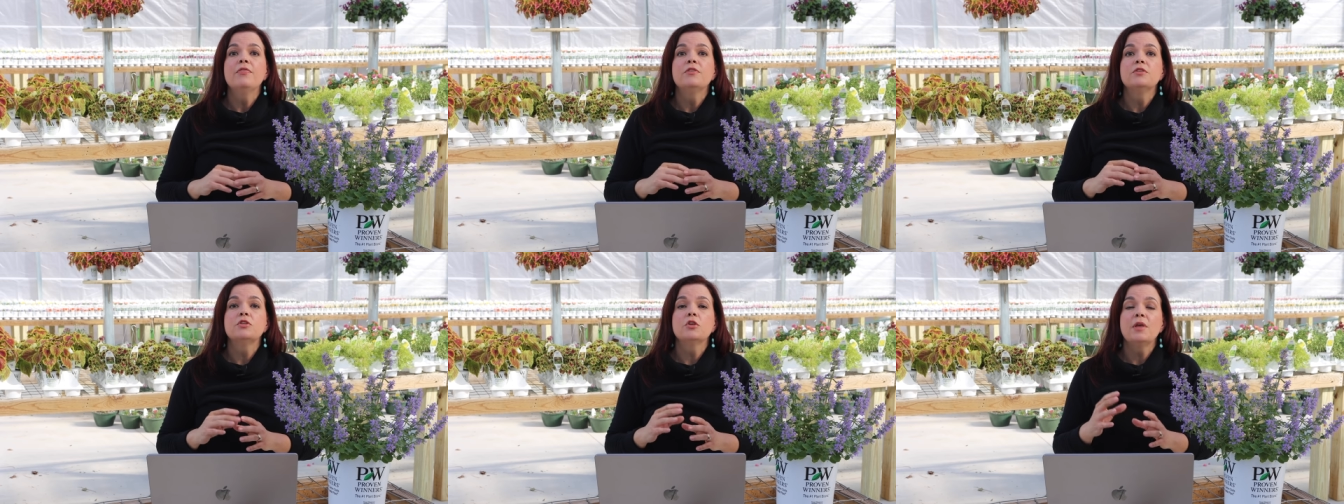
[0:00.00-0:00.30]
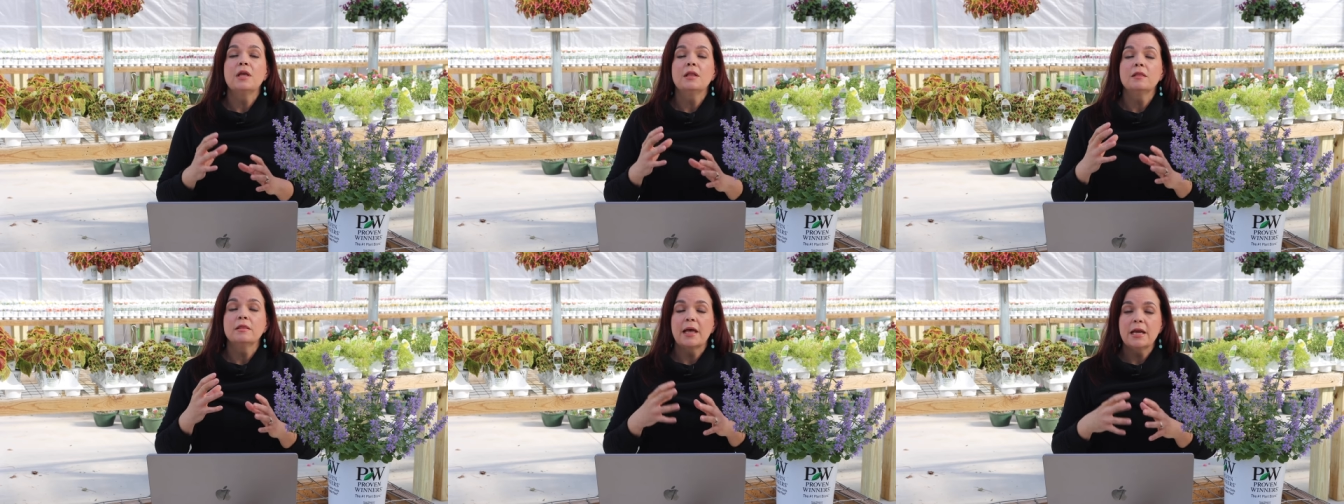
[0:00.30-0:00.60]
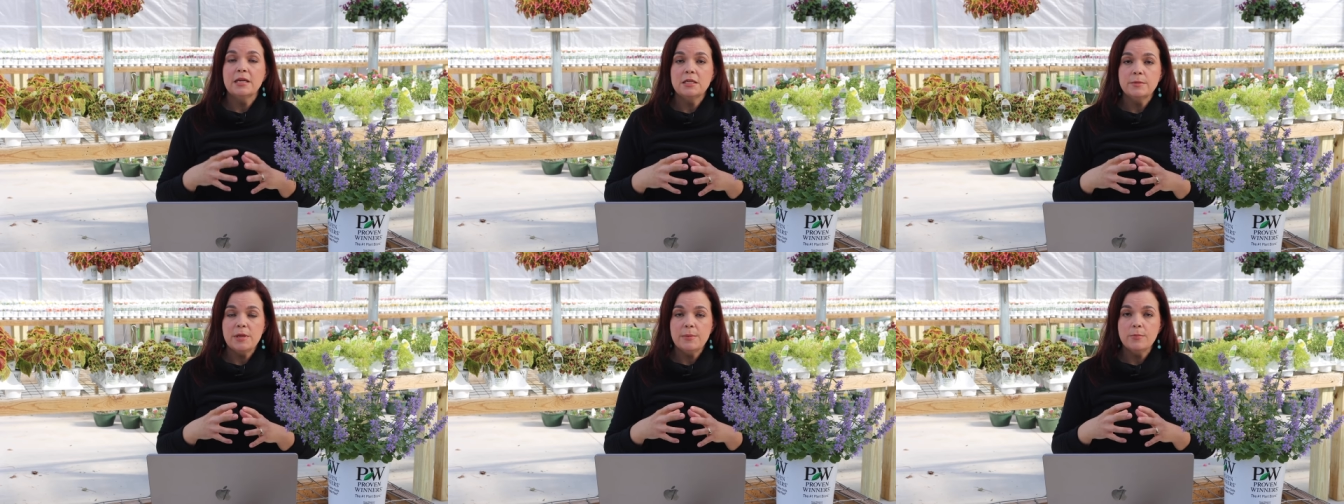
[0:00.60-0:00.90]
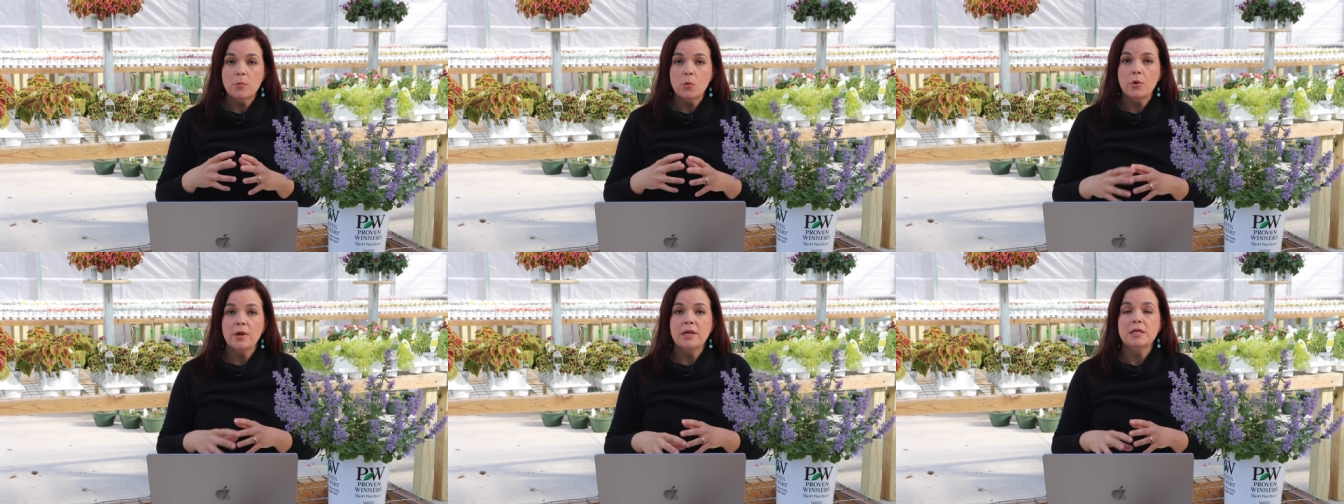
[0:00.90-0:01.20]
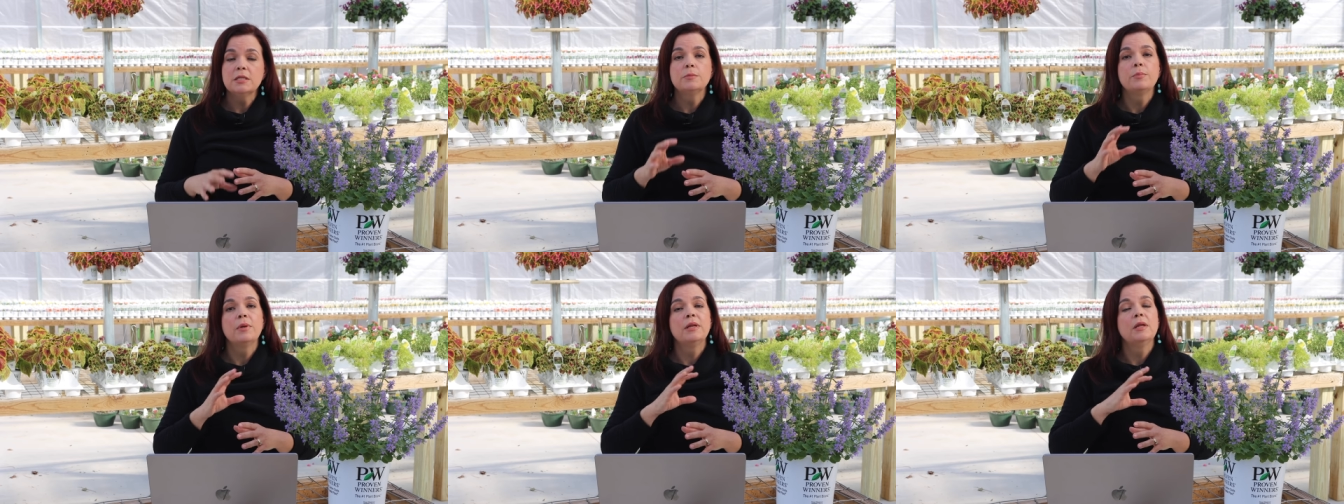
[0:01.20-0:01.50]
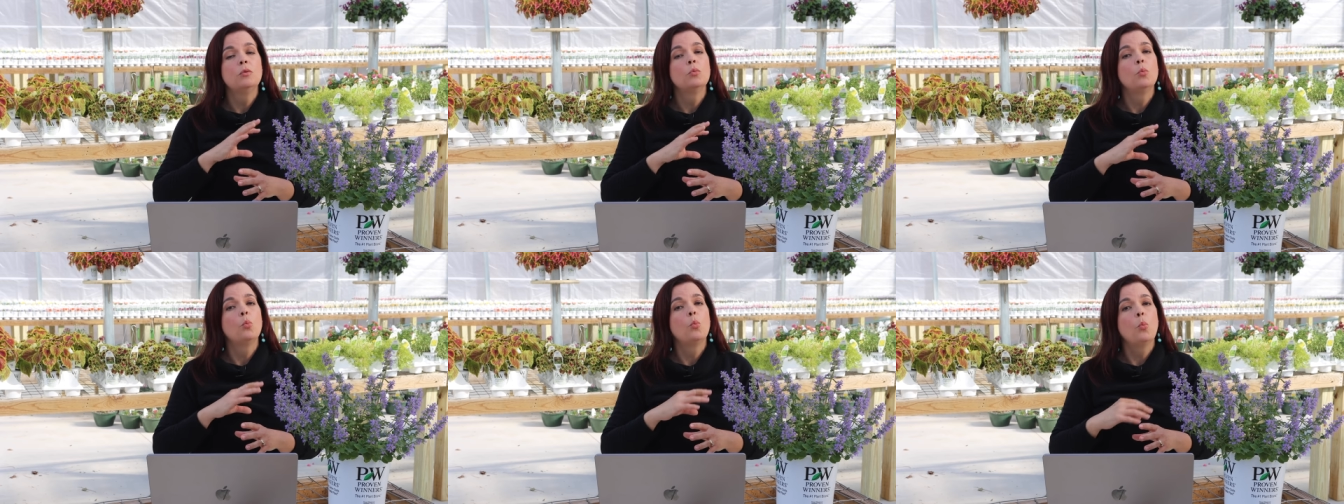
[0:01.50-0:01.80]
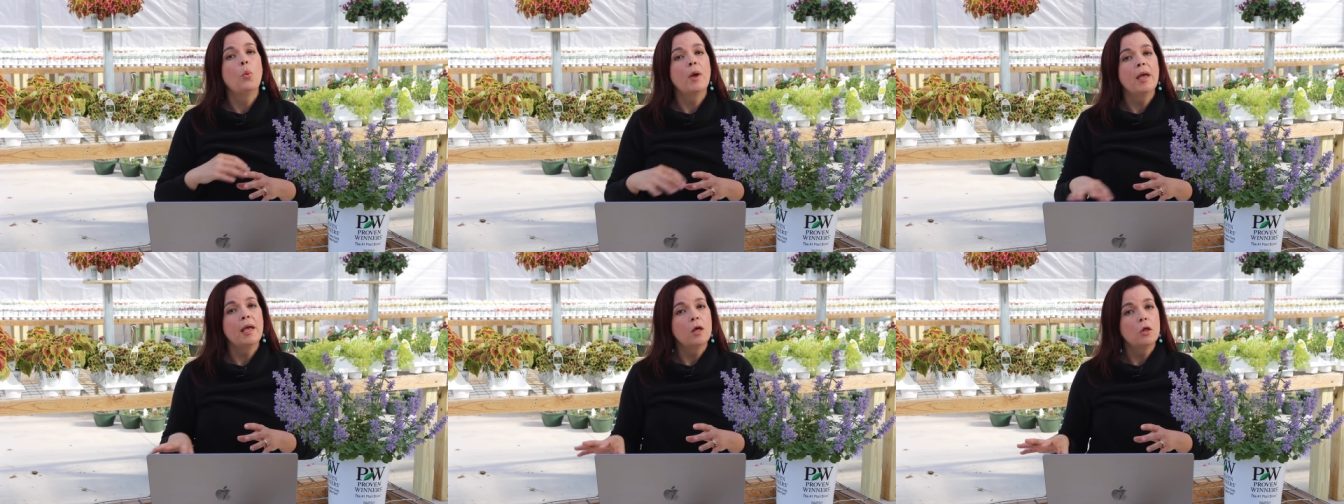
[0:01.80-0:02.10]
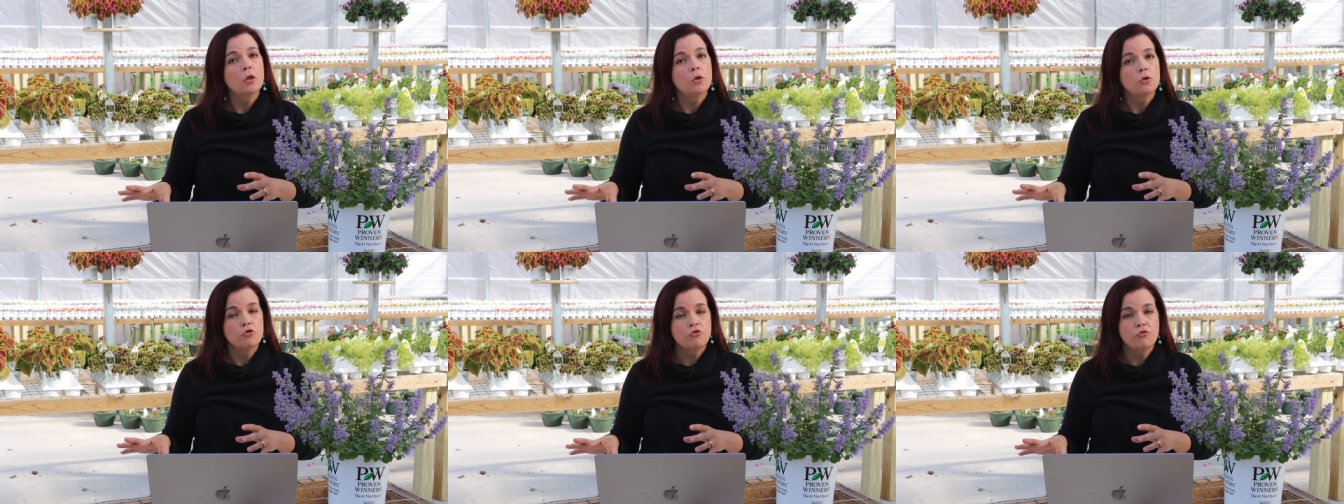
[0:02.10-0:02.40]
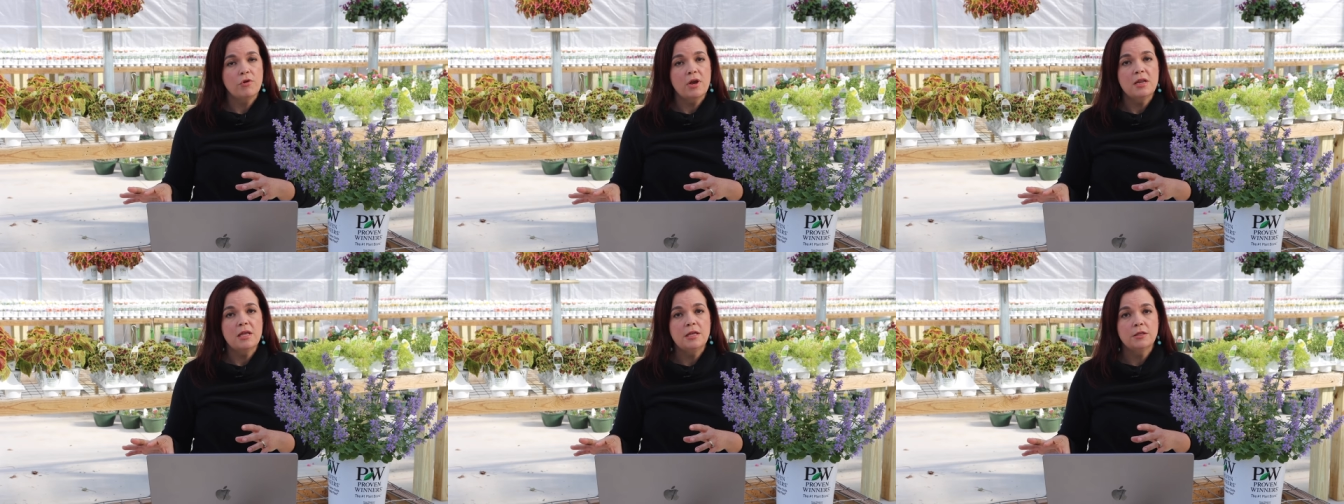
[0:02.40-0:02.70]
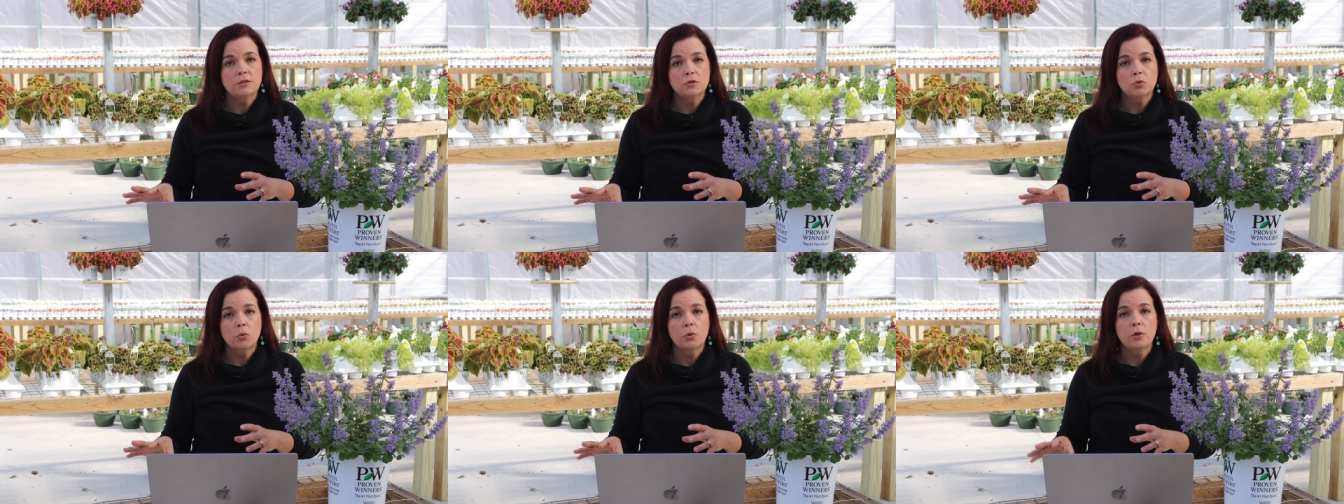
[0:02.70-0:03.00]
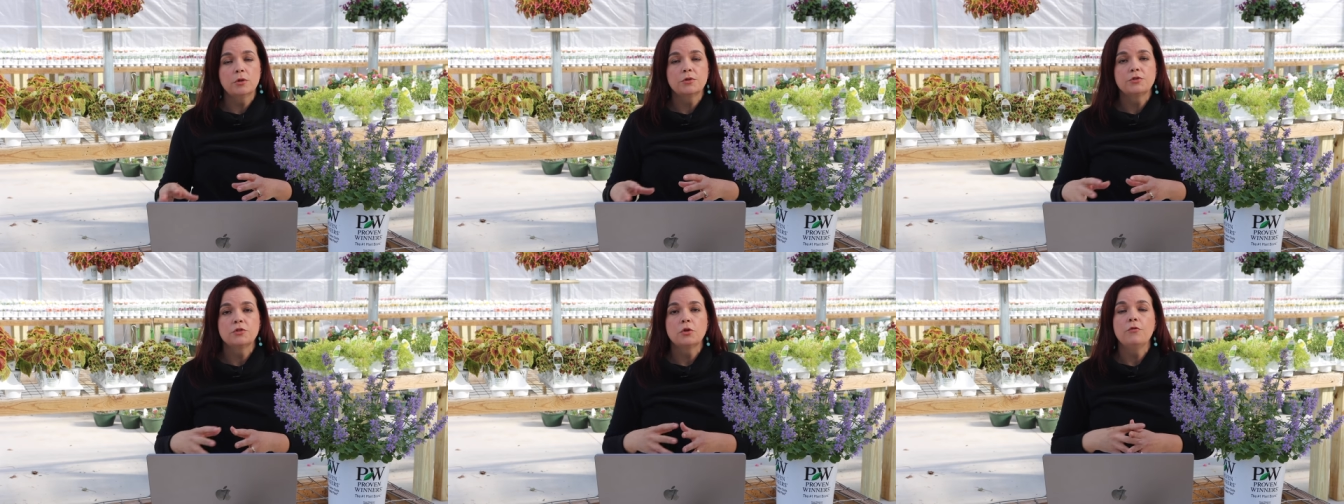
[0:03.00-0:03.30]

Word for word: So they like to be moist, but in well draining soil.